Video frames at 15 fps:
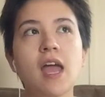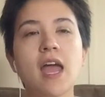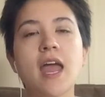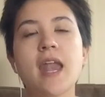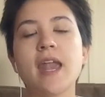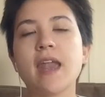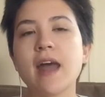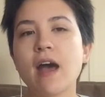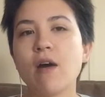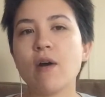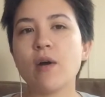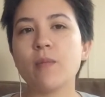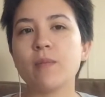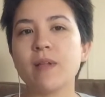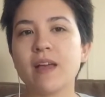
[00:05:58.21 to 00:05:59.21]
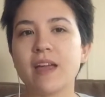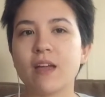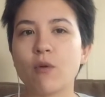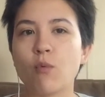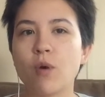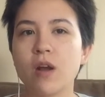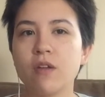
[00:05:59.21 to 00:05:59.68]
And now I'm
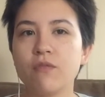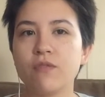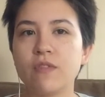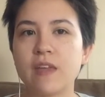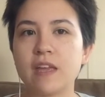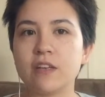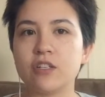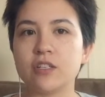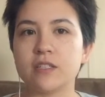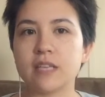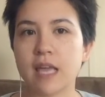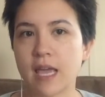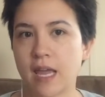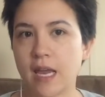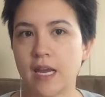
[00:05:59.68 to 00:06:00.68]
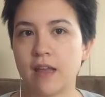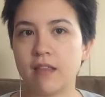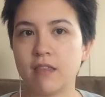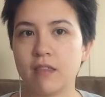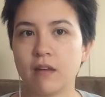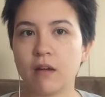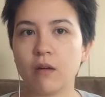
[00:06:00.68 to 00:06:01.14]
like, what if they just hate it
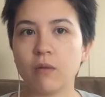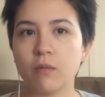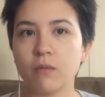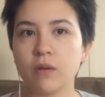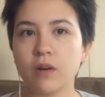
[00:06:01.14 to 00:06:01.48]
though?